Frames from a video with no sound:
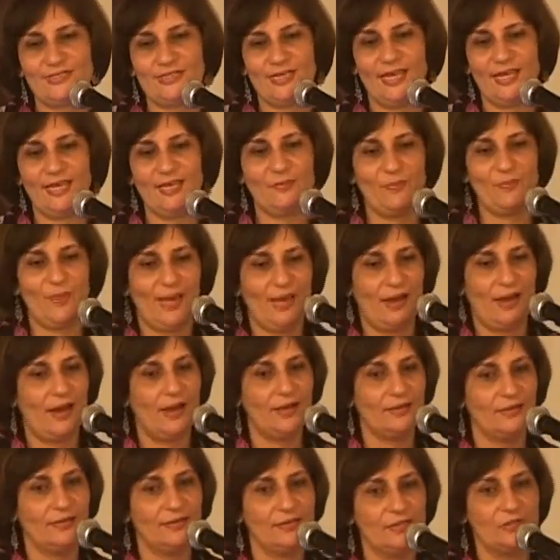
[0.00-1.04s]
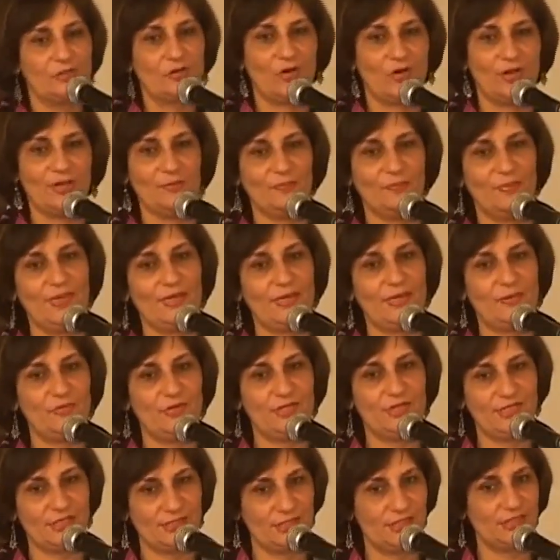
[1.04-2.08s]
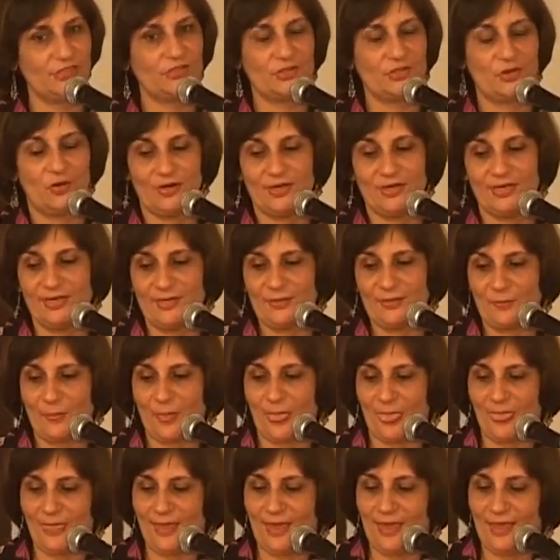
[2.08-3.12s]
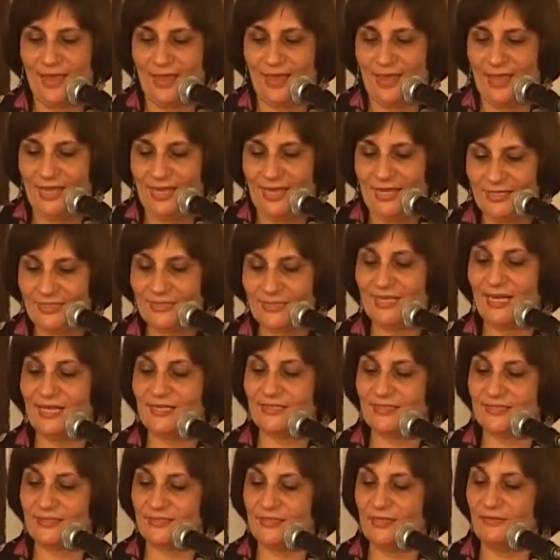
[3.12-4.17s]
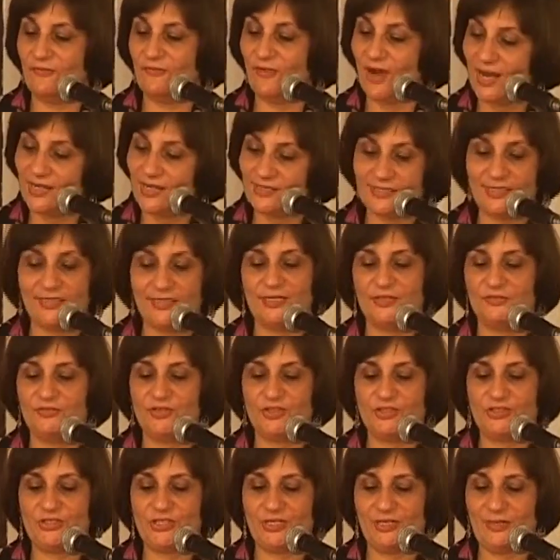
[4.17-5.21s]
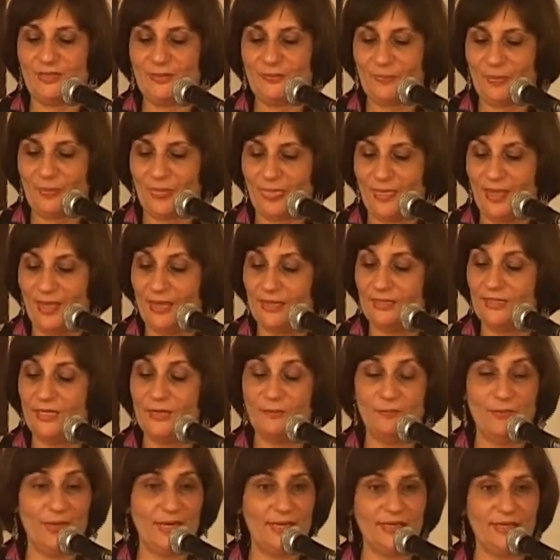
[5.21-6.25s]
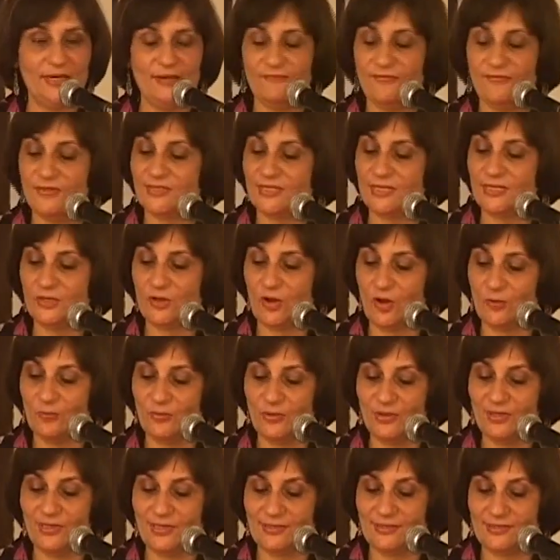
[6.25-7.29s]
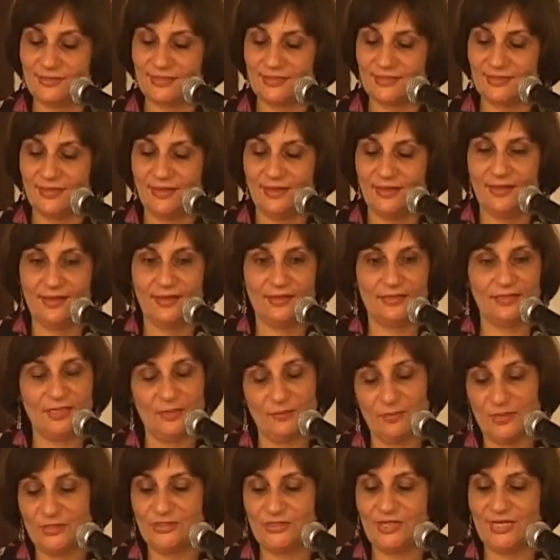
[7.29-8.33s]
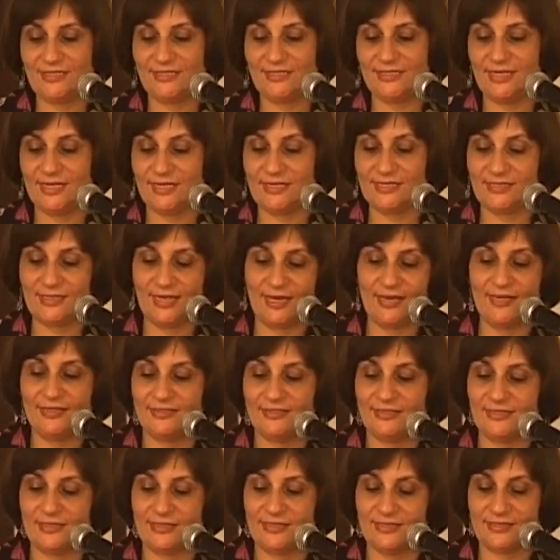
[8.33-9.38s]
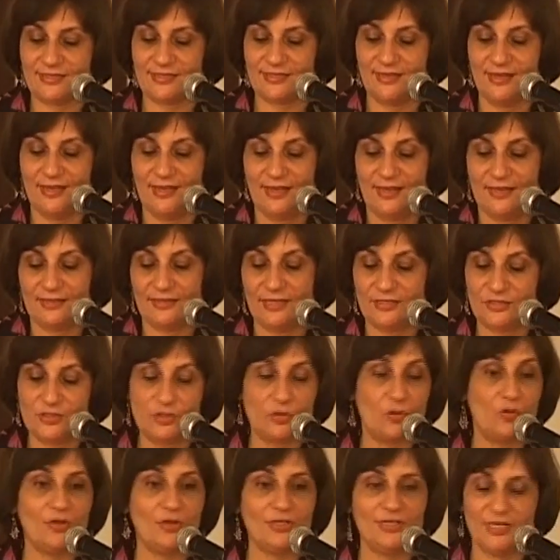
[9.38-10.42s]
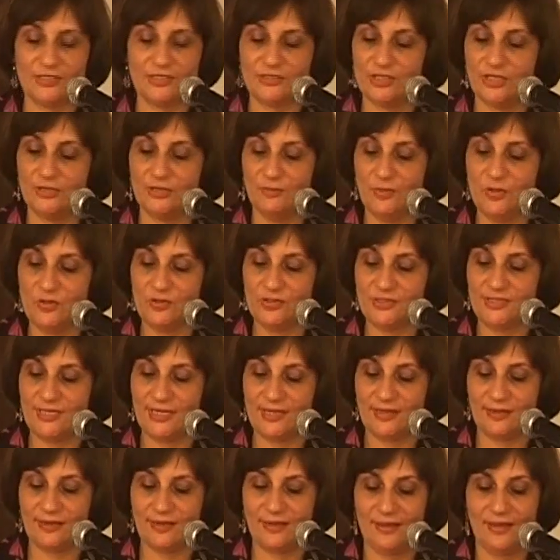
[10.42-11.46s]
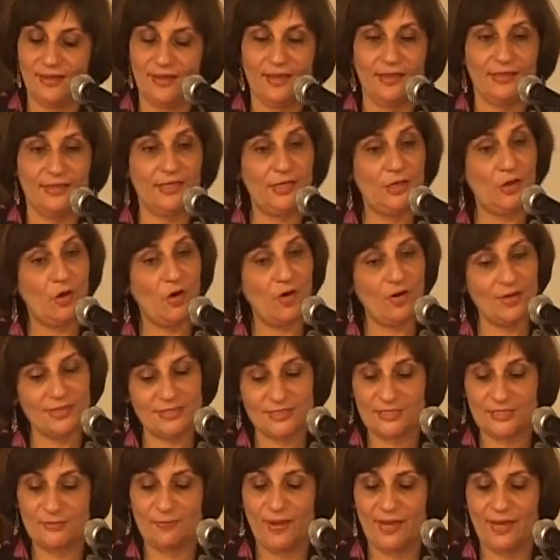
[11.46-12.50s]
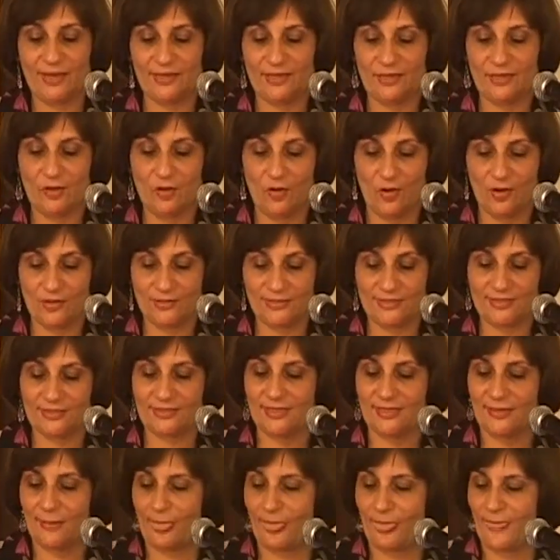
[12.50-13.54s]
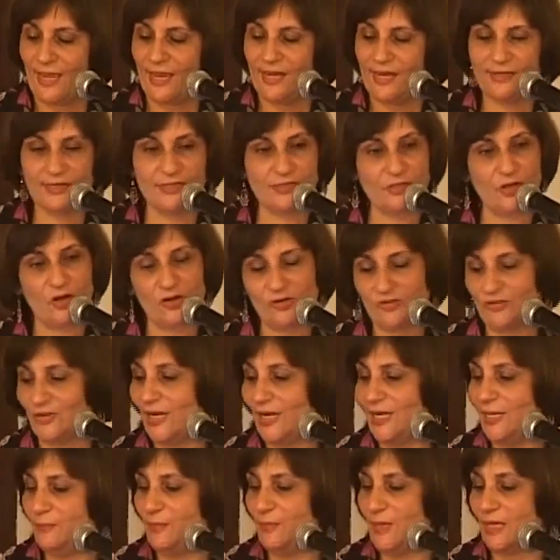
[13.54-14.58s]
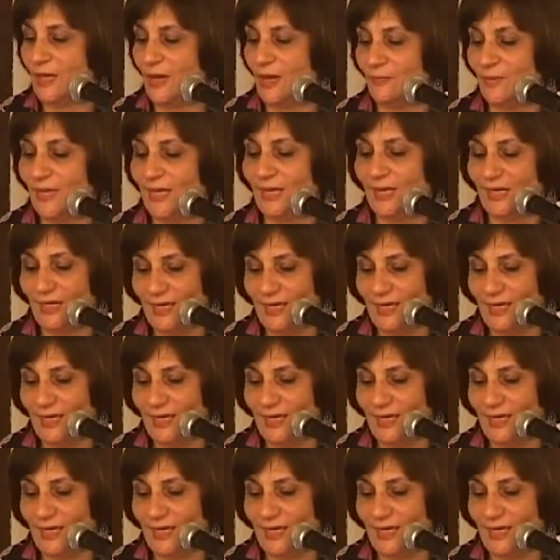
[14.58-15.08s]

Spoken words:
saying by Arnold Toynbee, a British historian. He says, the vast literature, the magnificent opulence, the majestic sciences, the soul-touching music, the awe-inspiring gods. It is already becoming